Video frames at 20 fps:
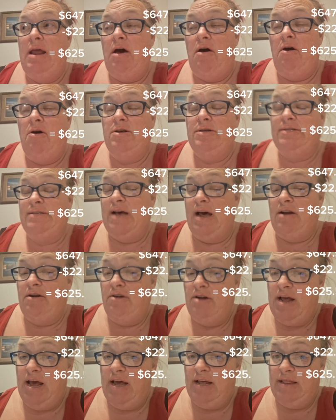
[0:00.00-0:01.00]
Now on
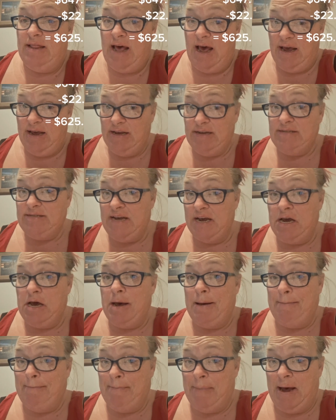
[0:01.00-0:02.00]
Saturday, that is a
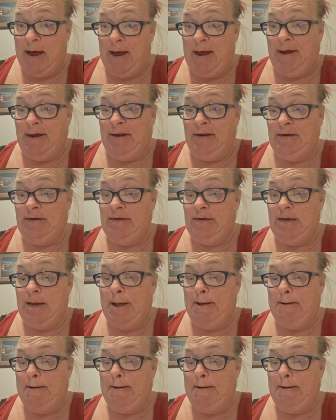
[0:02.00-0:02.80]
combined